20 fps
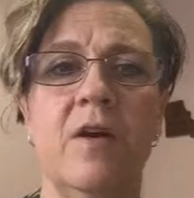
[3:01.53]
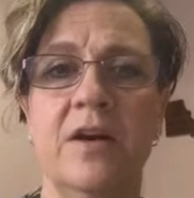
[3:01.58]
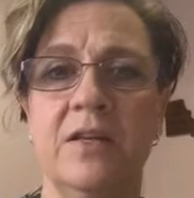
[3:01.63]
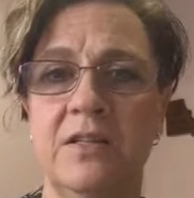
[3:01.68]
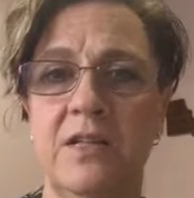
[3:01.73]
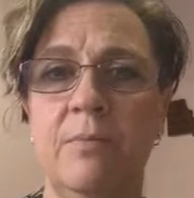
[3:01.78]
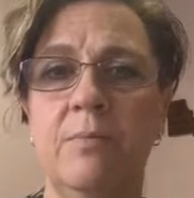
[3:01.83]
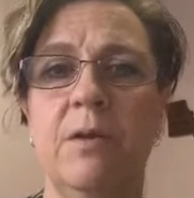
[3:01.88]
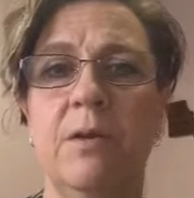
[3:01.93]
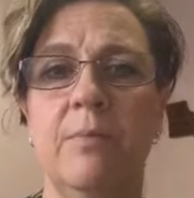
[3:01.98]

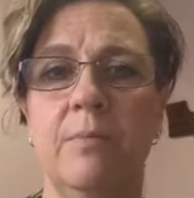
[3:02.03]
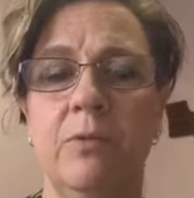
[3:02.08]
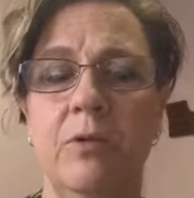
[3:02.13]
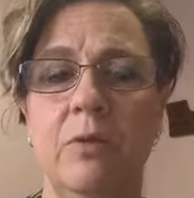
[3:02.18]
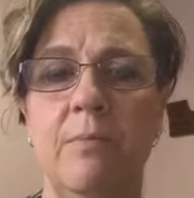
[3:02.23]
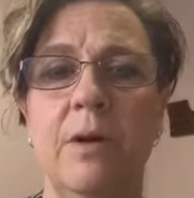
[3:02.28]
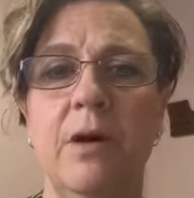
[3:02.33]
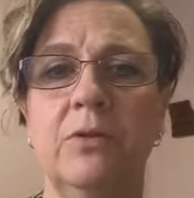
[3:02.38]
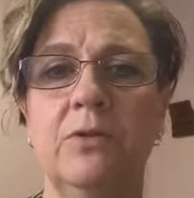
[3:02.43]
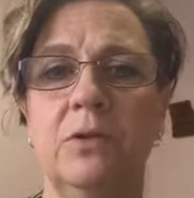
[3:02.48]
advising
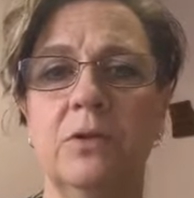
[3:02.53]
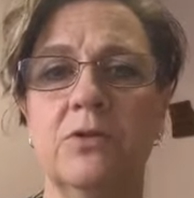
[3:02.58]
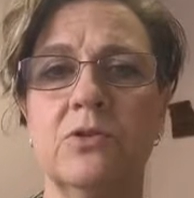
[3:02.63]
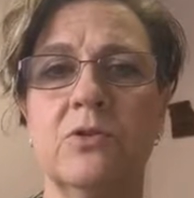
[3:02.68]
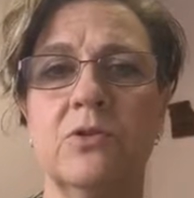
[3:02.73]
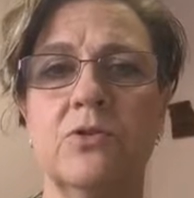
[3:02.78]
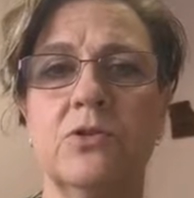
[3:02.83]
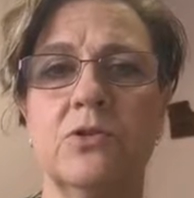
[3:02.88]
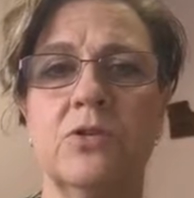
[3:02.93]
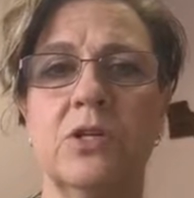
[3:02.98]
people about their
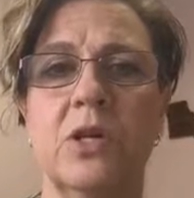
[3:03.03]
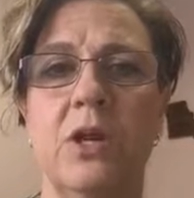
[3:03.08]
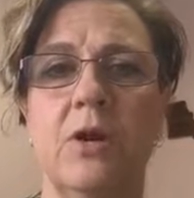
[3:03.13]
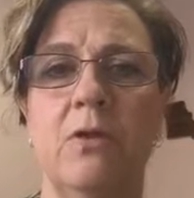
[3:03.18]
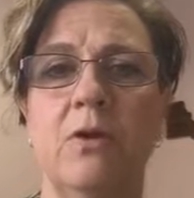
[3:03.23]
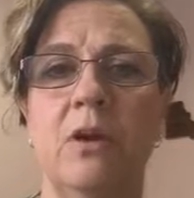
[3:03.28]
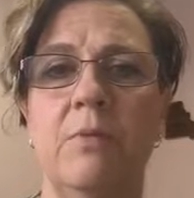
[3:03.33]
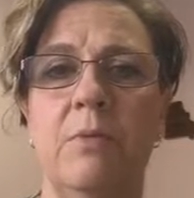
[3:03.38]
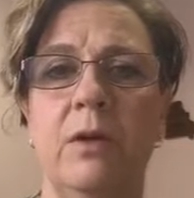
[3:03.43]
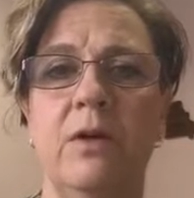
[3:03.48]
Social
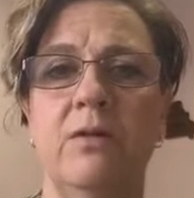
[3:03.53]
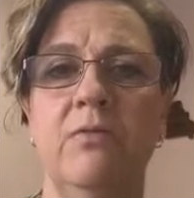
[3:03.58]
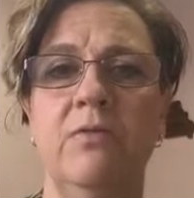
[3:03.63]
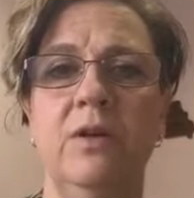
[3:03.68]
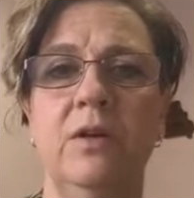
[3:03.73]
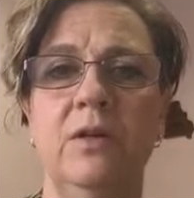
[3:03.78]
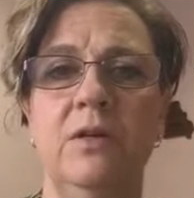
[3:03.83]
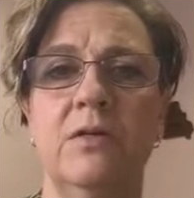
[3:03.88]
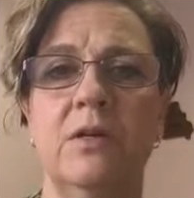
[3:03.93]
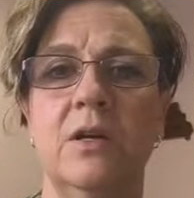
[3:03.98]
Security
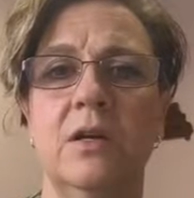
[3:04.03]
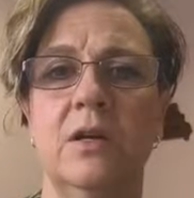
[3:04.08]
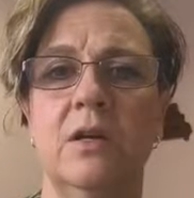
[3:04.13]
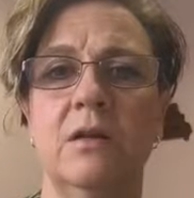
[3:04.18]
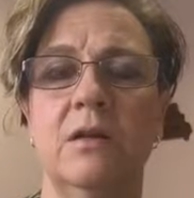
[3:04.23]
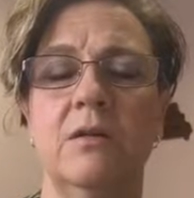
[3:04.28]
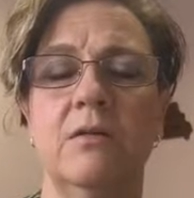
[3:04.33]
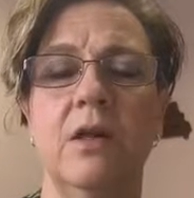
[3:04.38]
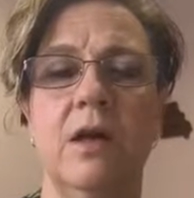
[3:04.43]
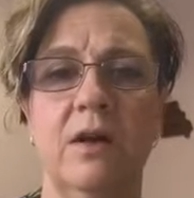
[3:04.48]
benefits
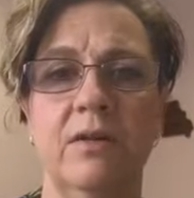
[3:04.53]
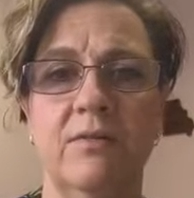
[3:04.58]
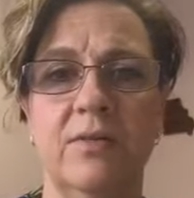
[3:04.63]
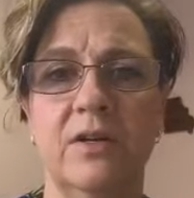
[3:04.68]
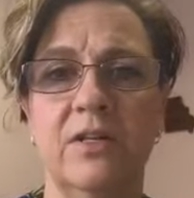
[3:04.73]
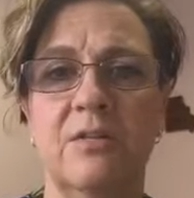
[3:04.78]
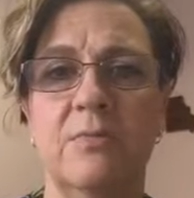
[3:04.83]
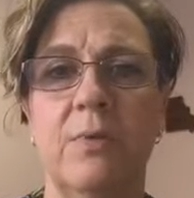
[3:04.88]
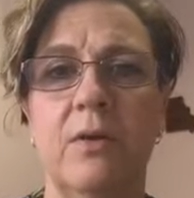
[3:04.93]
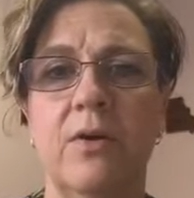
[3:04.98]
and a lot
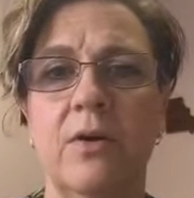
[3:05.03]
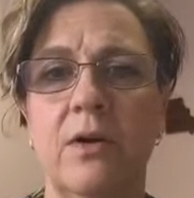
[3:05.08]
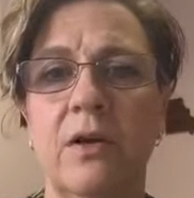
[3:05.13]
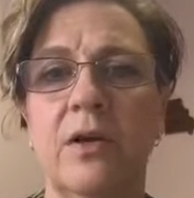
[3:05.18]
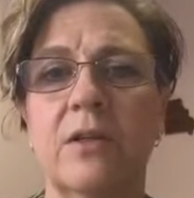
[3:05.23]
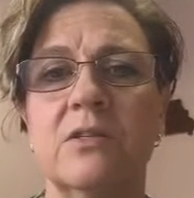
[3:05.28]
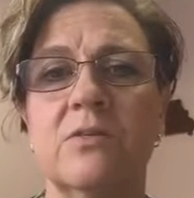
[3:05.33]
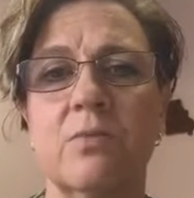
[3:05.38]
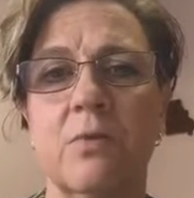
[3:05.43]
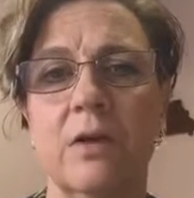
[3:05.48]
of
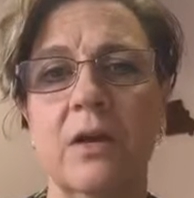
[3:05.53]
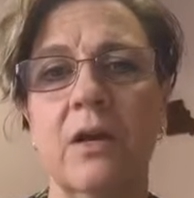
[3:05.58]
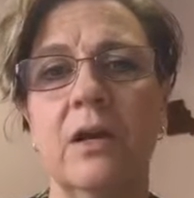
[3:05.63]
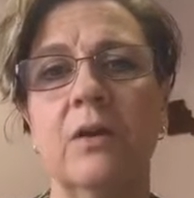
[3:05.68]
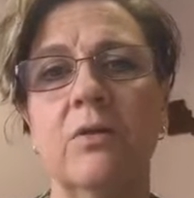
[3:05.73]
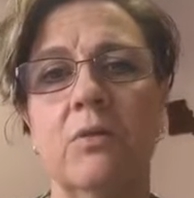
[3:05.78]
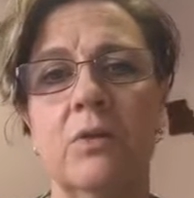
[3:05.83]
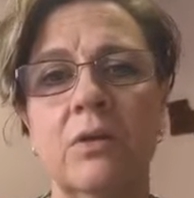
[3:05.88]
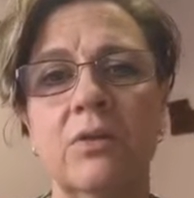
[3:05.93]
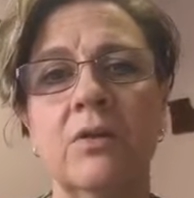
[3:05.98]
experience
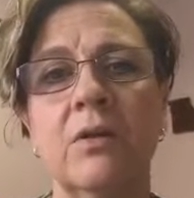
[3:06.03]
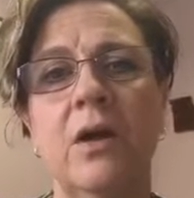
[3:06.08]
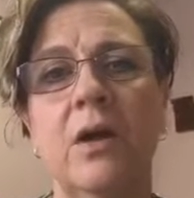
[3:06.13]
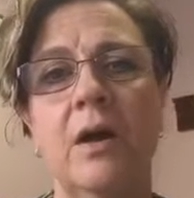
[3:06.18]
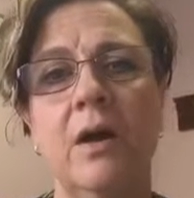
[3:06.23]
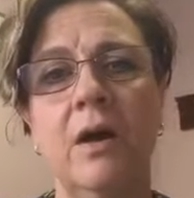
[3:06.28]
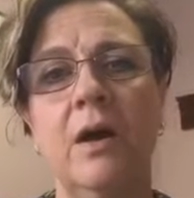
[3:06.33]
working with